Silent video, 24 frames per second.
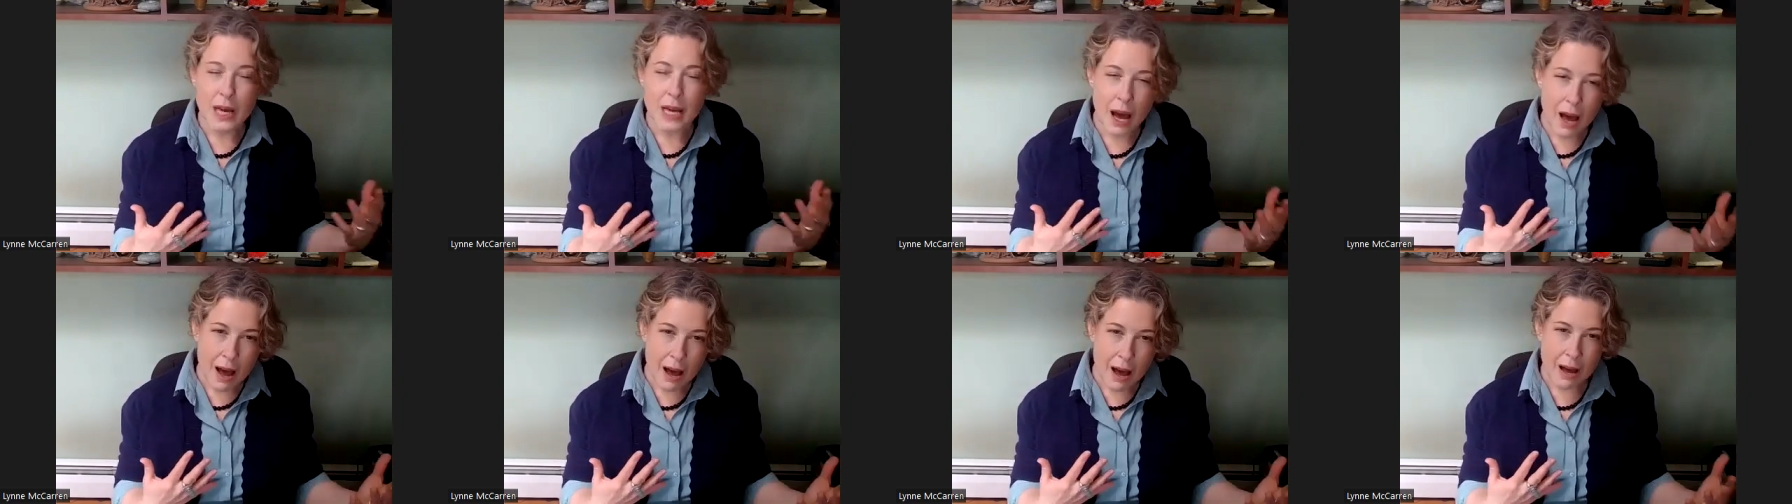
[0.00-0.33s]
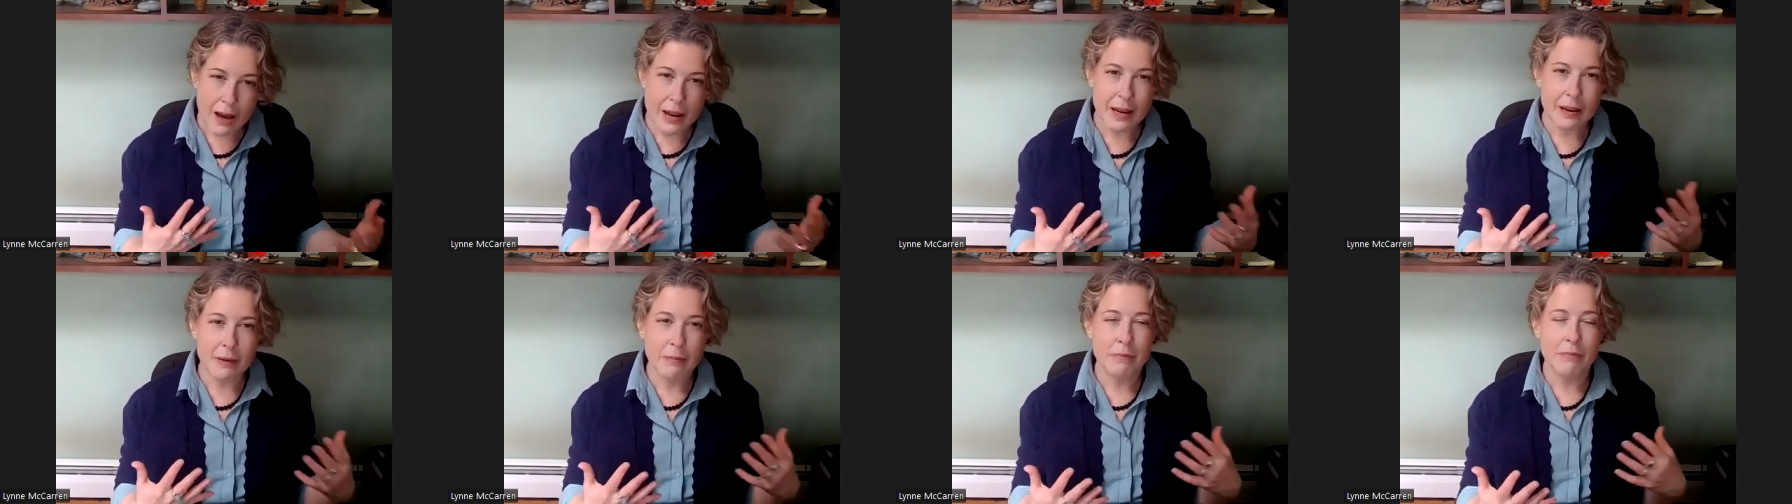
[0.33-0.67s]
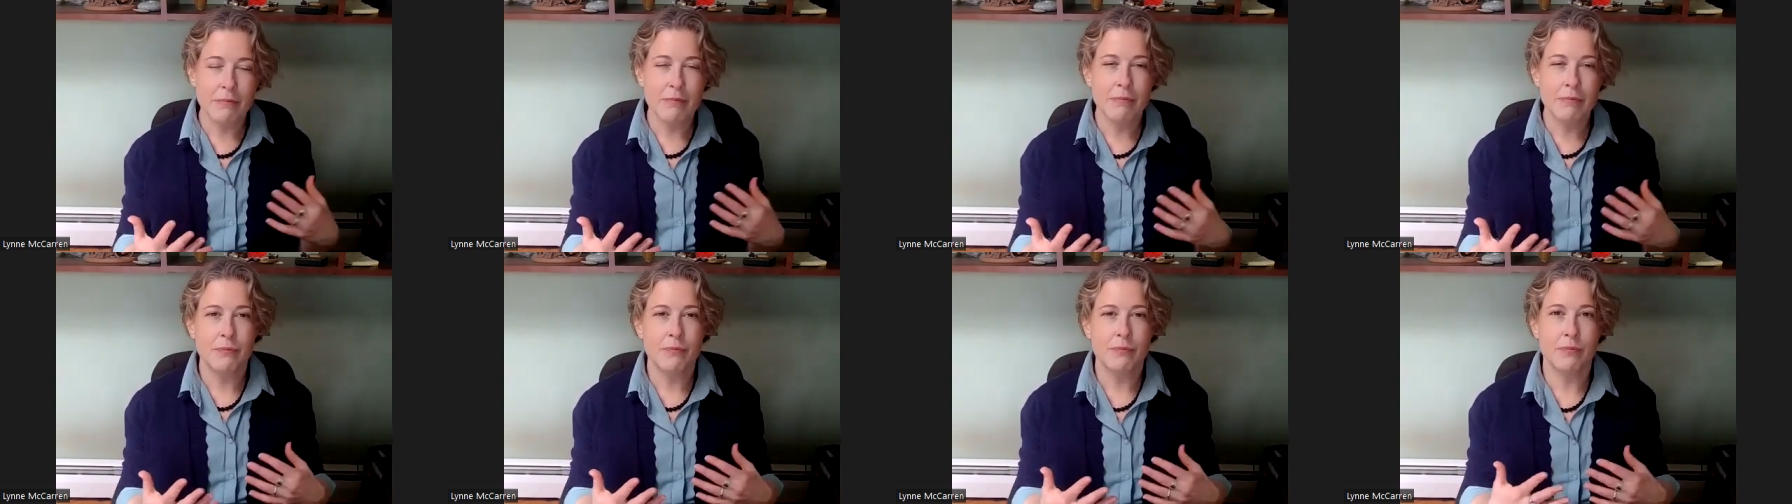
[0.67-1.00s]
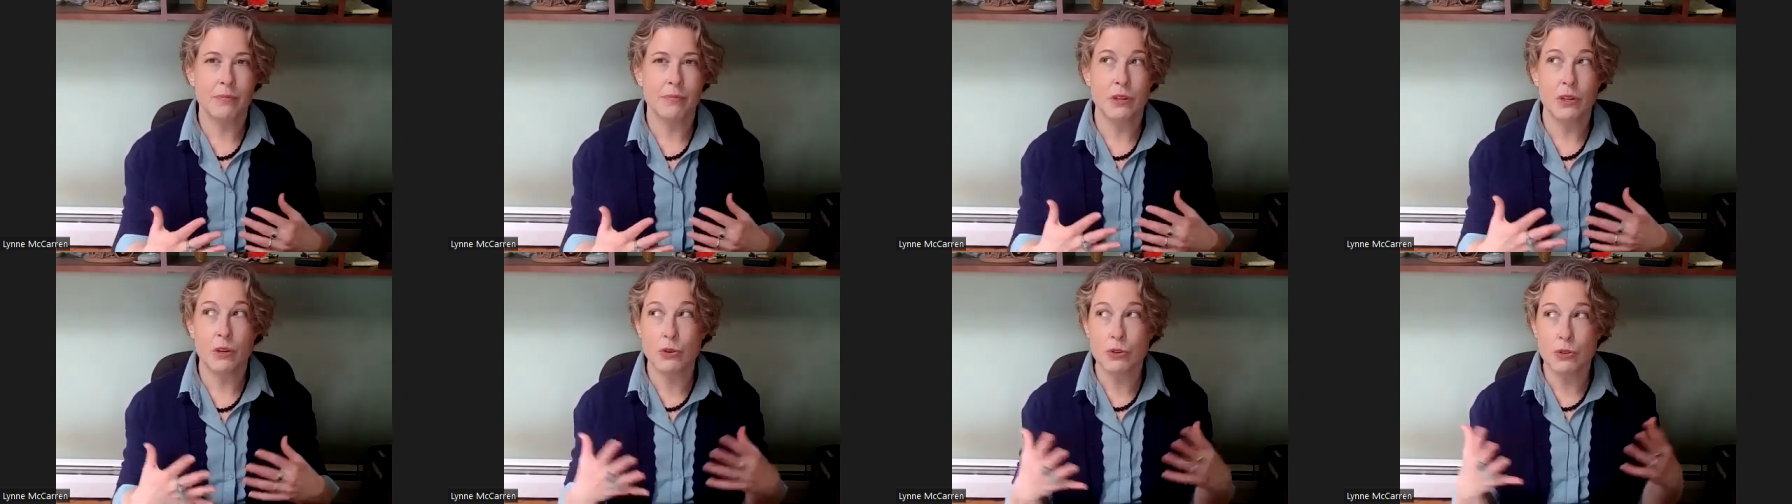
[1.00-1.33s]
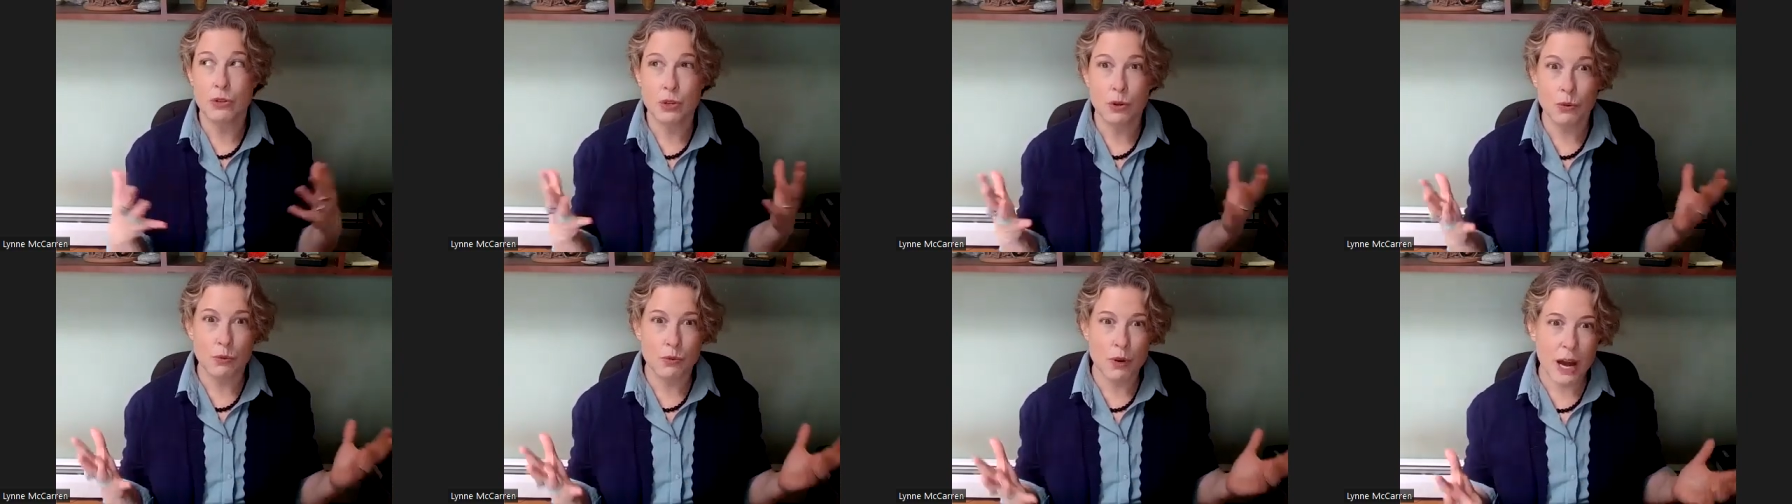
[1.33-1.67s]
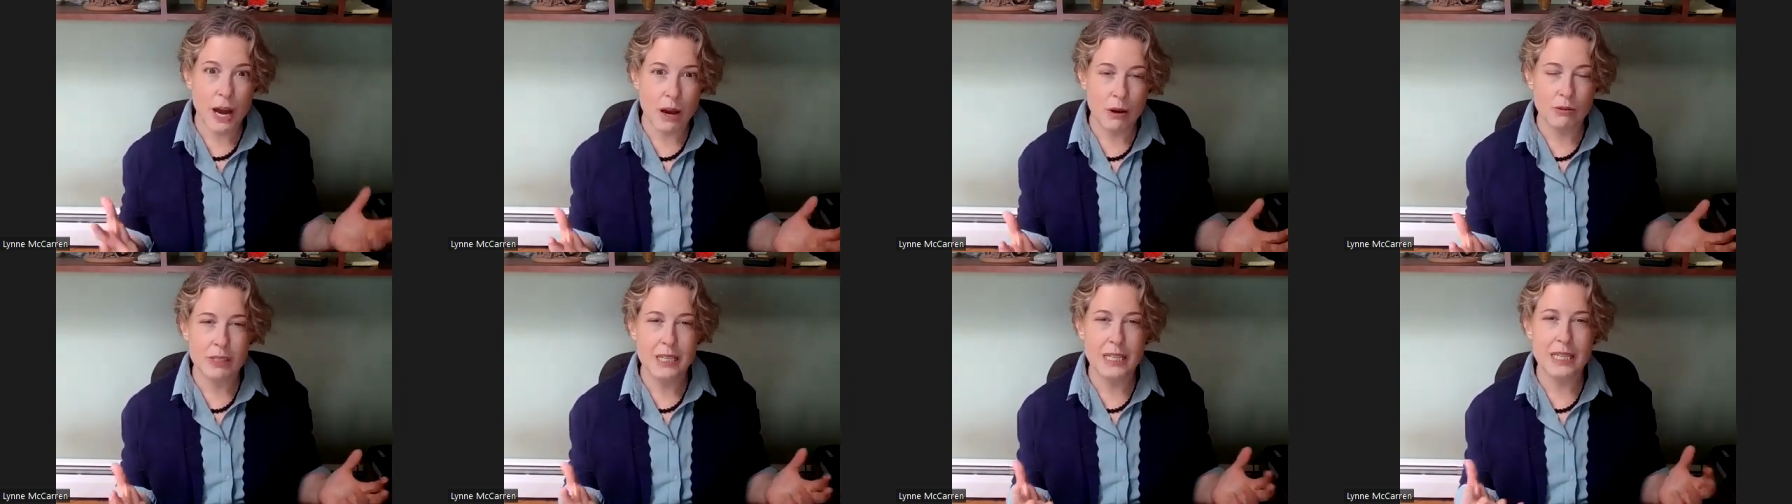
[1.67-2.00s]
time, your
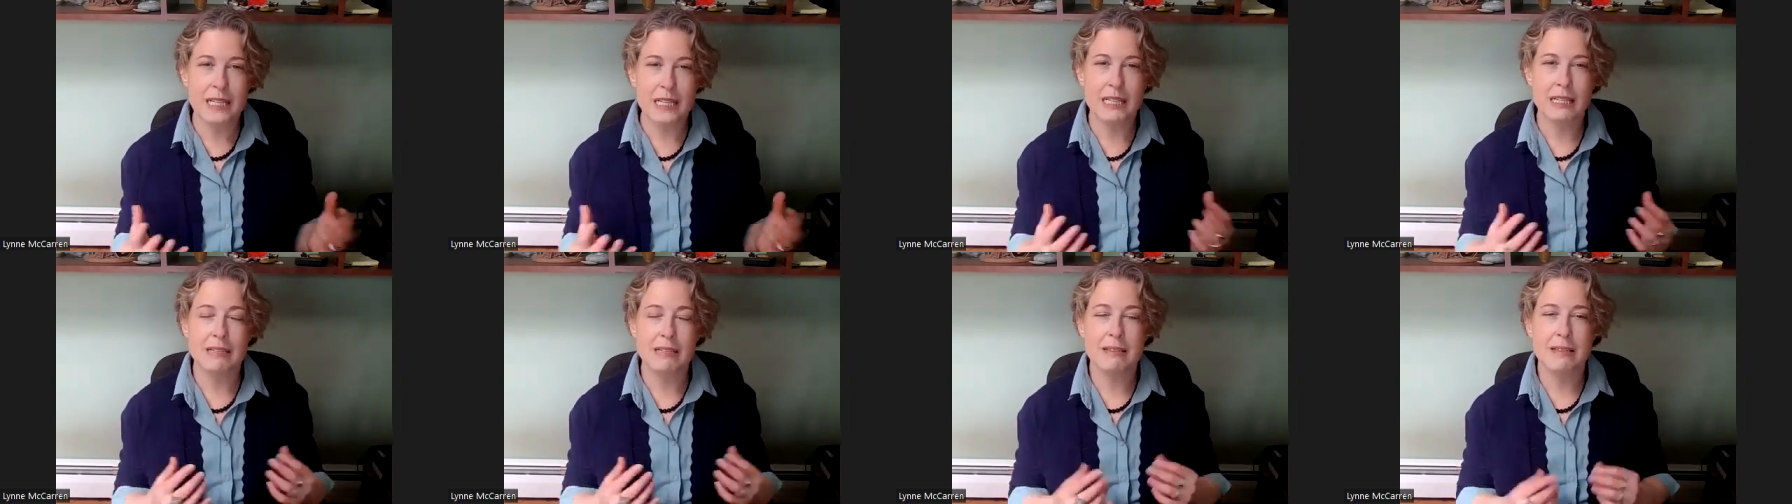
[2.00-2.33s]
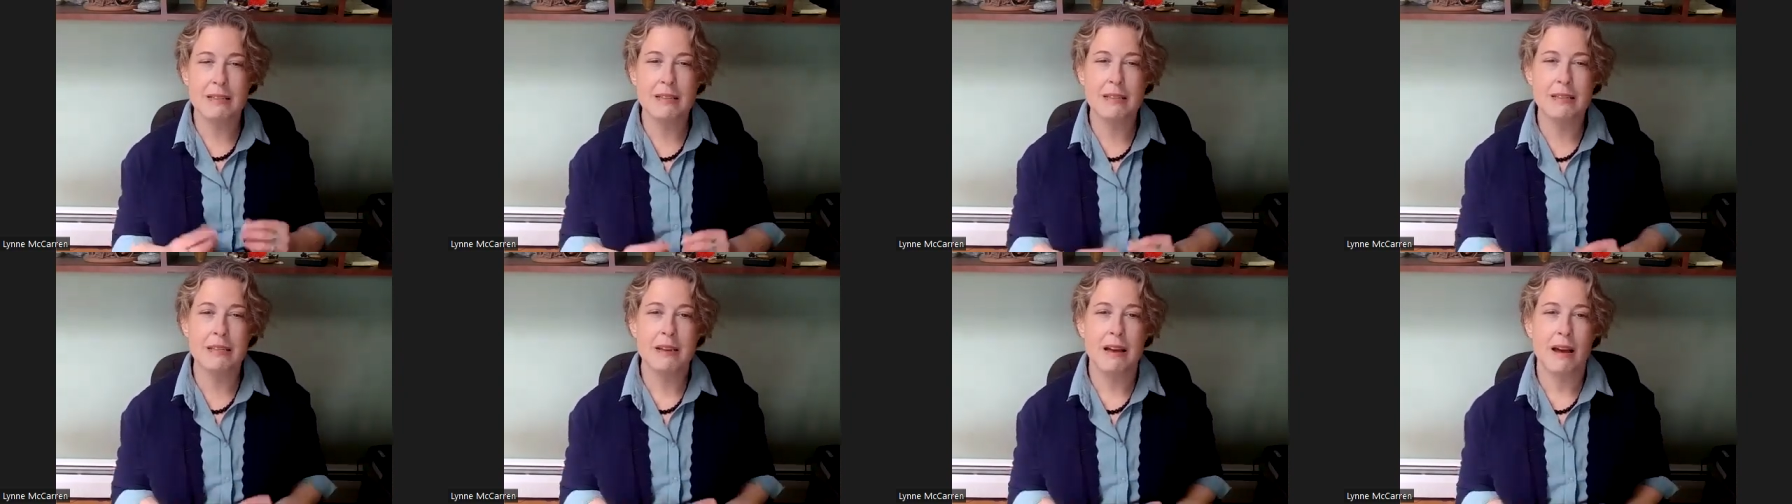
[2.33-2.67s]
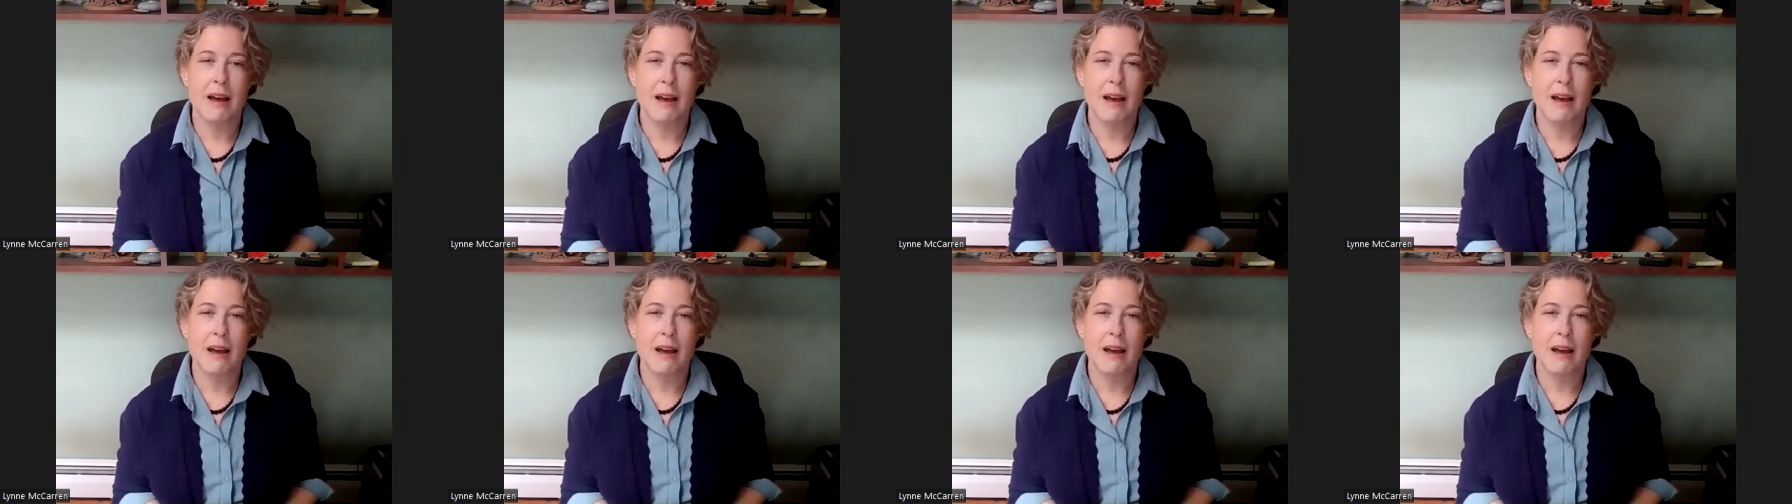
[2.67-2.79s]
surroundings,